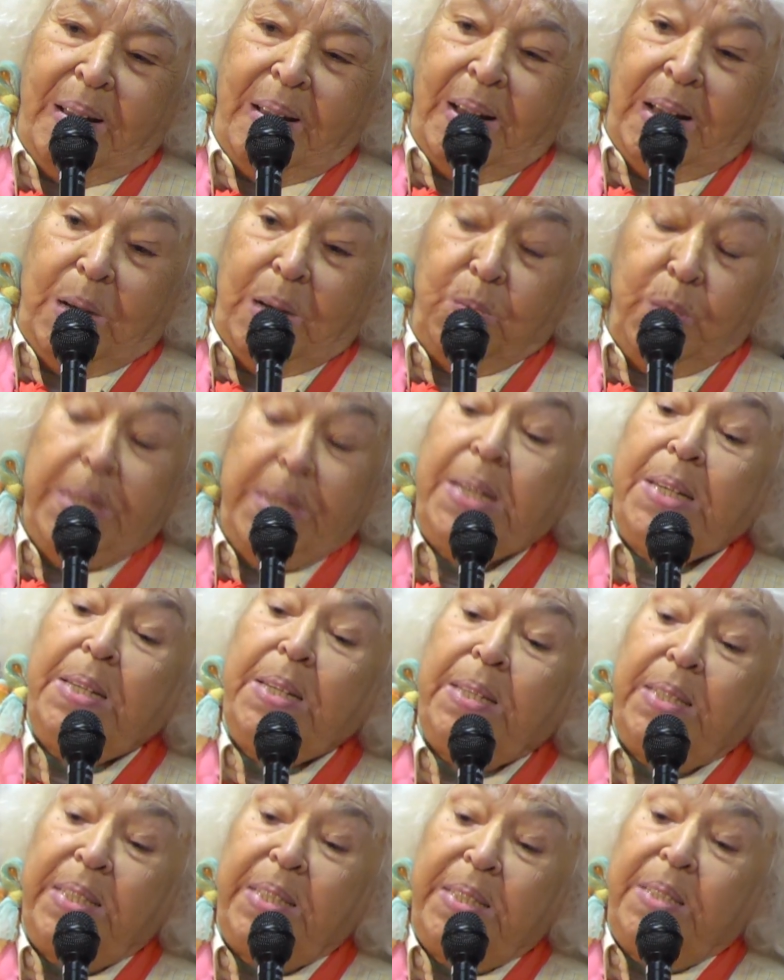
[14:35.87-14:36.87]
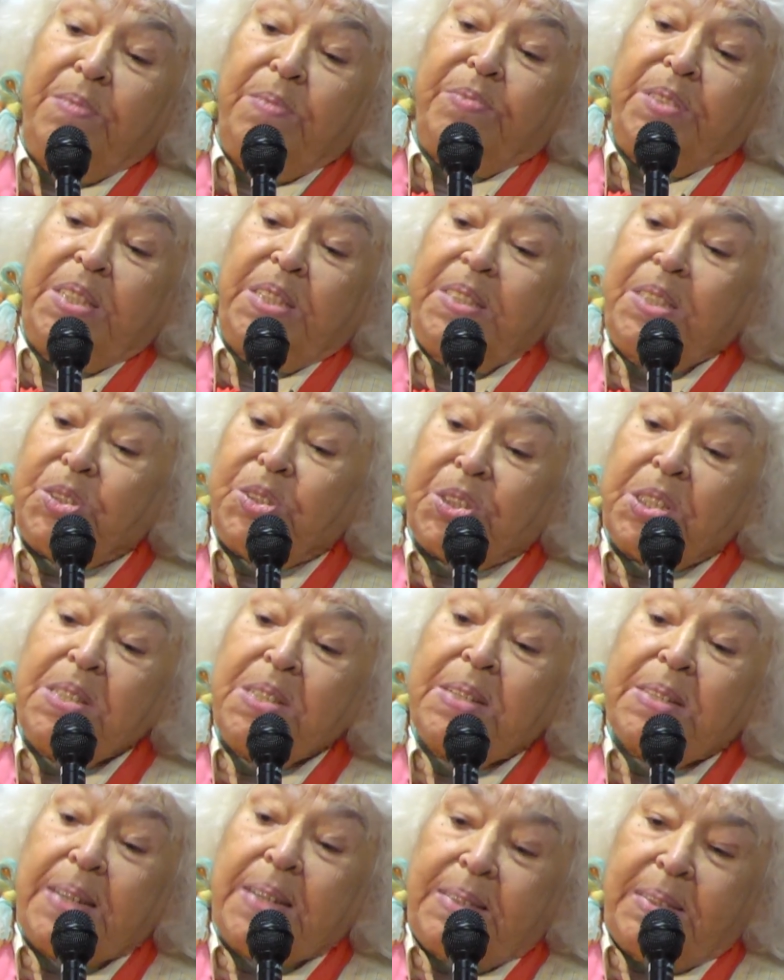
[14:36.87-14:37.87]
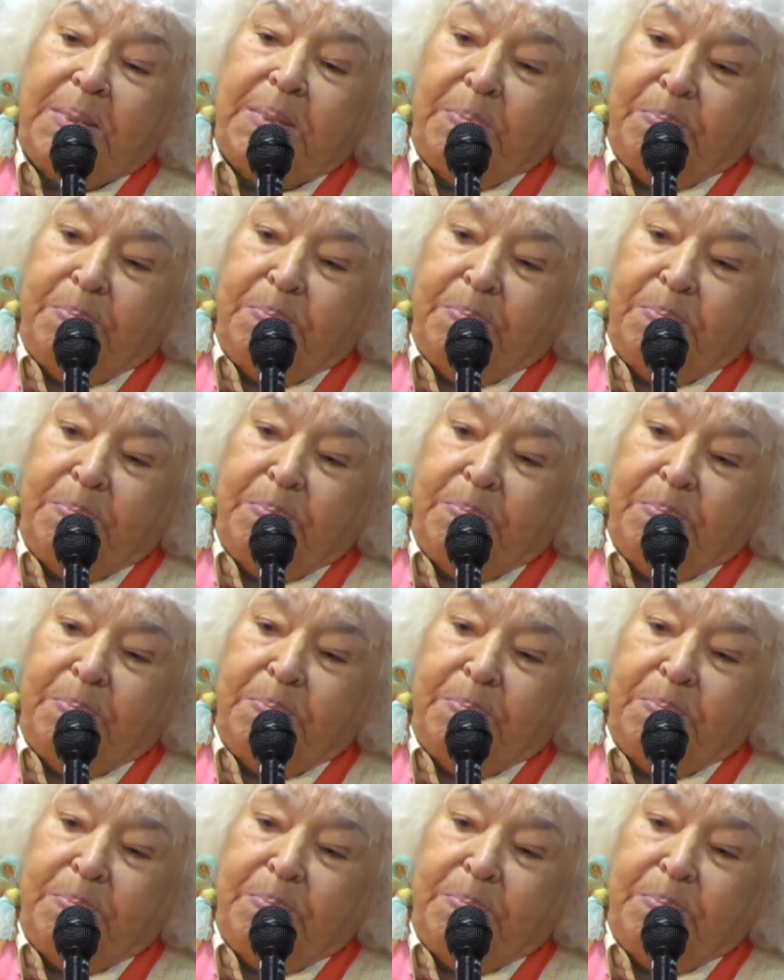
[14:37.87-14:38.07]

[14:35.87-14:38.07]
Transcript: We live in a jungle.